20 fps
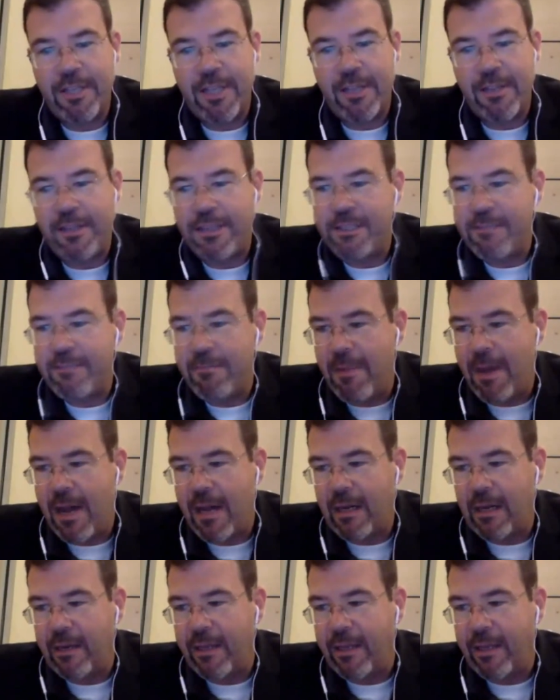on this
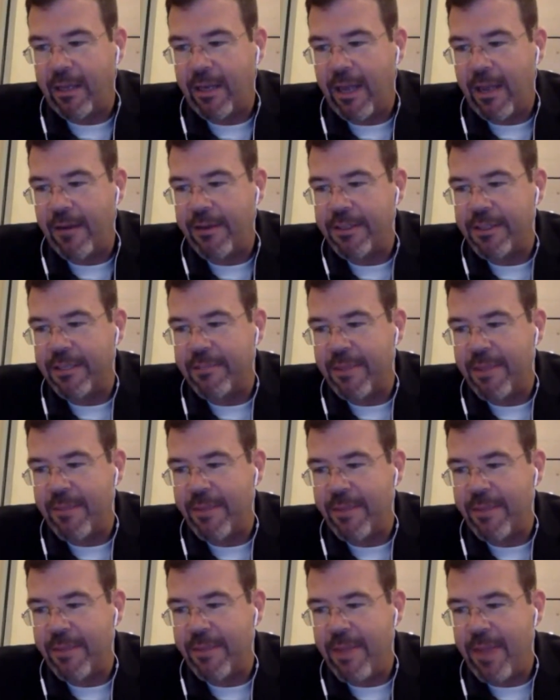modeling, and how does it
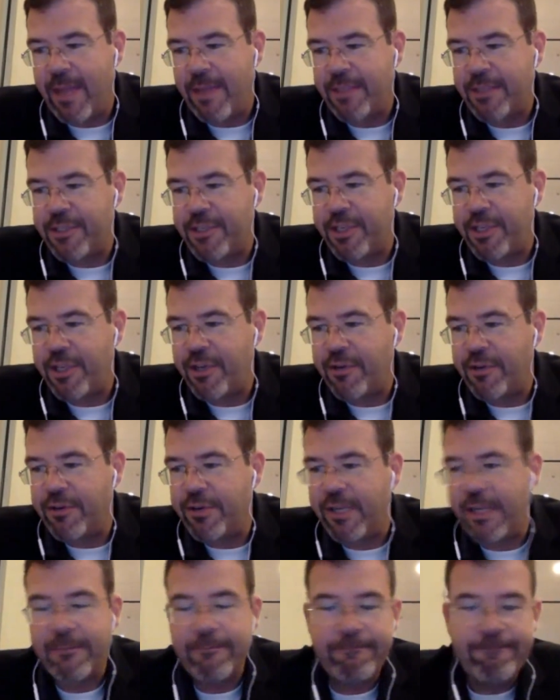maybe impact
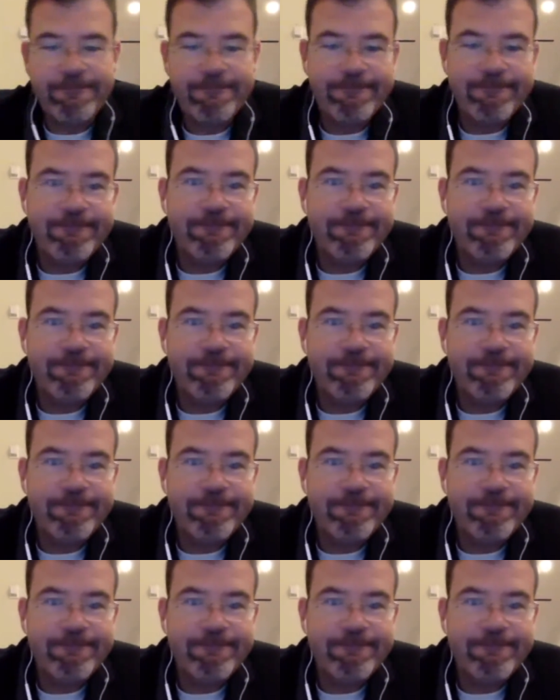security?